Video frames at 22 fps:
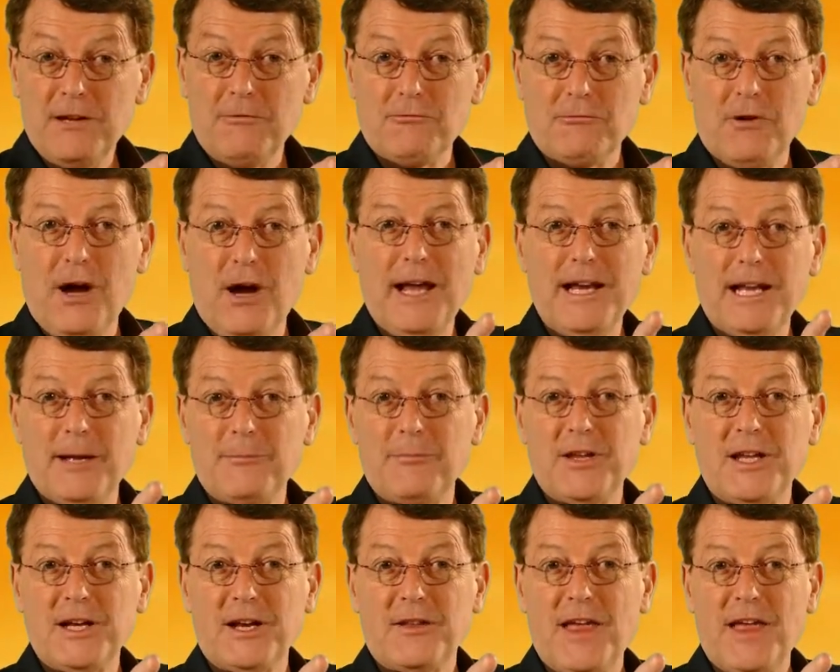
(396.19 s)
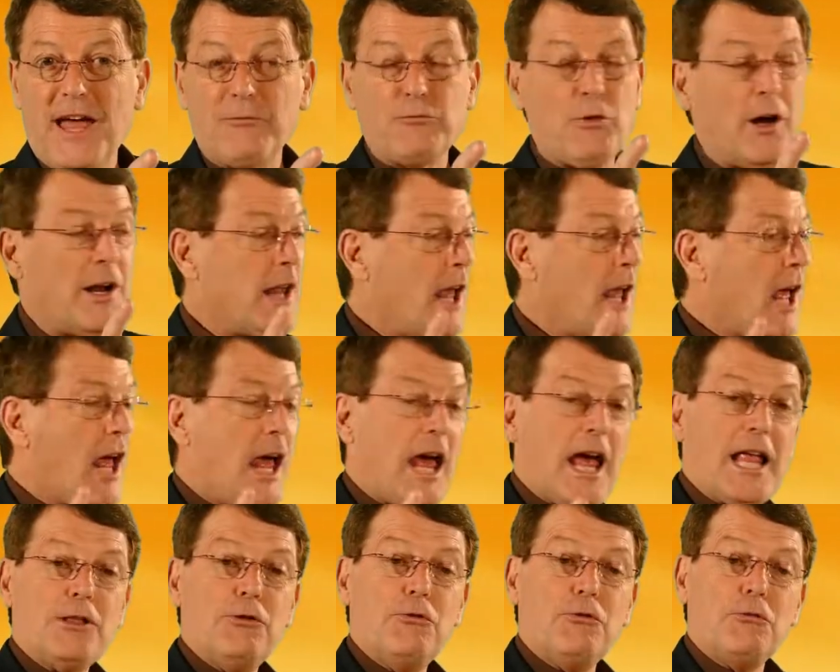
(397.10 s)
get right up there to that one
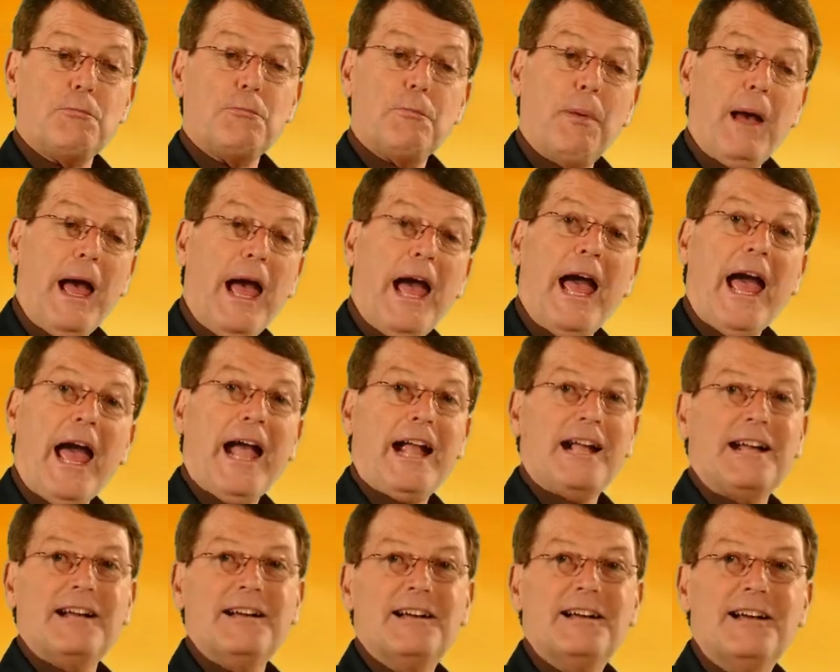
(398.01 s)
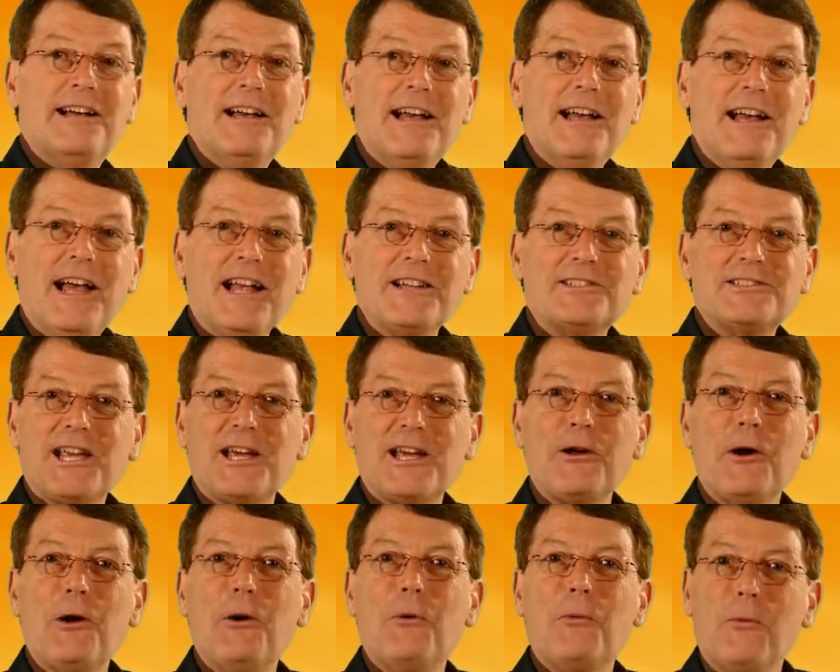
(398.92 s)
and look back and
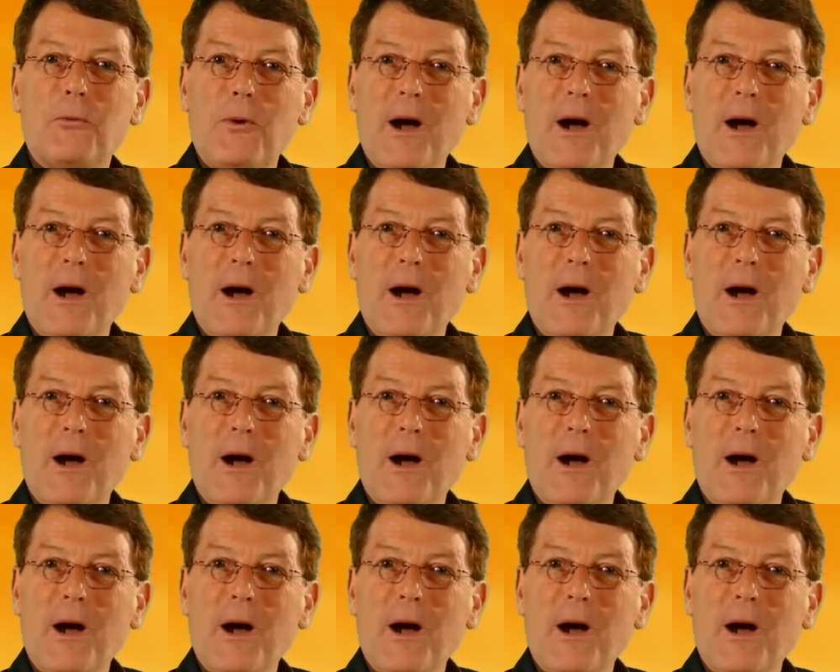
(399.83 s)
say,